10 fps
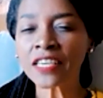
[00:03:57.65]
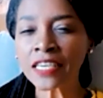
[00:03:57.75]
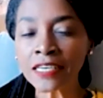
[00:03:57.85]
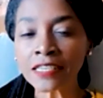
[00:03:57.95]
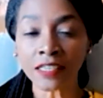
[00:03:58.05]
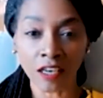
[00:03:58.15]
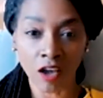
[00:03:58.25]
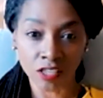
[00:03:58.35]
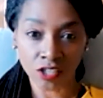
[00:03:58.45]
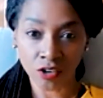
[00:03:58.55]
easily
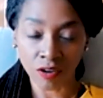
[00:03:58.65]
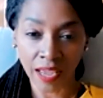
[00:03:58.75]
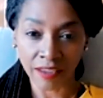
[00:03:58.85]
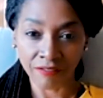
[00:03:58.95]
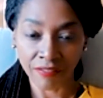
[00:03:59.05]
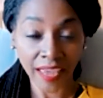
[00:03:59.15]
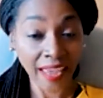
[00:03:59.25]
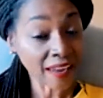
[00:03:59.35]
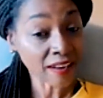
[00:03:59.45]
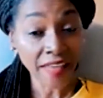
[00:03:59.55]
lost her life
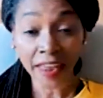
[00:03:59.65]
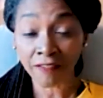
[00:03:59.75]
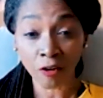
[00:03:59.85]
and that